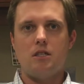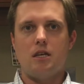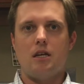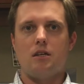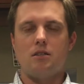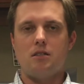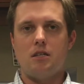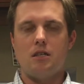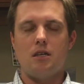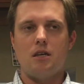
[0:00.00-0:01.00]
thing to
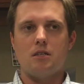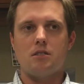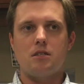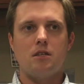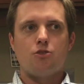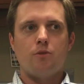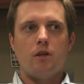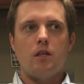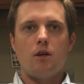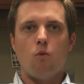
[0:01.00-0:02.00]
see this. It's
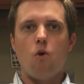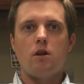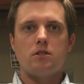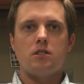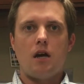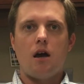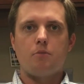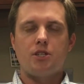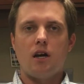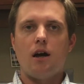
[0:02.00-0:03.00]
really a
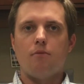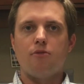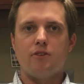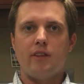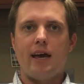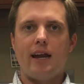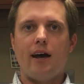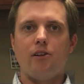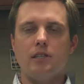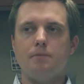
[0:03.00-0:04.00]
one-stop shop for that
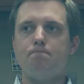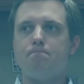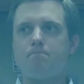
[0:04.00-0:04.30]
outlet.